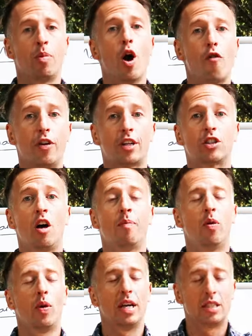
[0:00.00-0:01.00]
Perfect
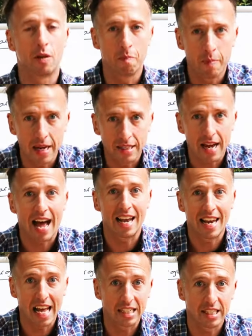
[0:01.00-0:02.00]
example is the
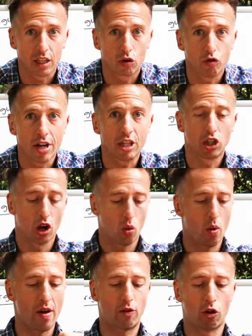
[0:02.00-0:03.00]
Mid-Atlantic Ridge,
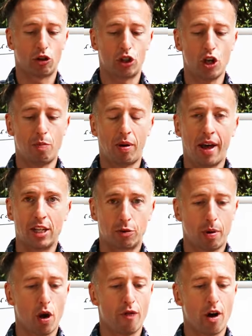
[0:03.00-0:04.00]
where you've got two
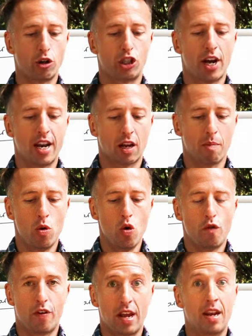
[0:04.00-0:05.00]
plates, both oceanic,
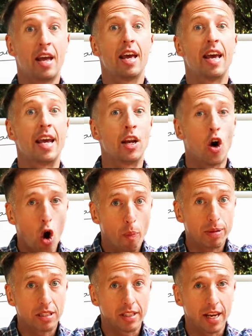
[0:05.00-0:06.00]
moving in
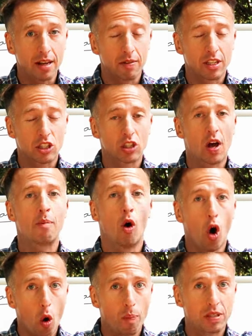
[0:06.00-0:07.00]
opposite, this time
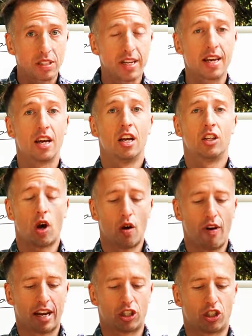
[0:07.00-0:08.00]
opposite
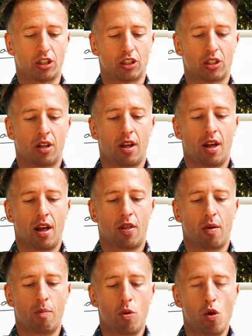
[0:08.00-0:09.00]
directions.
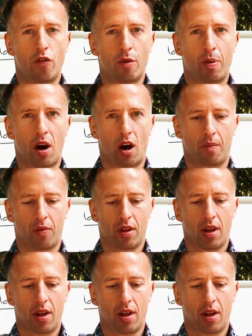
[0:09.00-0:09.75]
They're moving apart.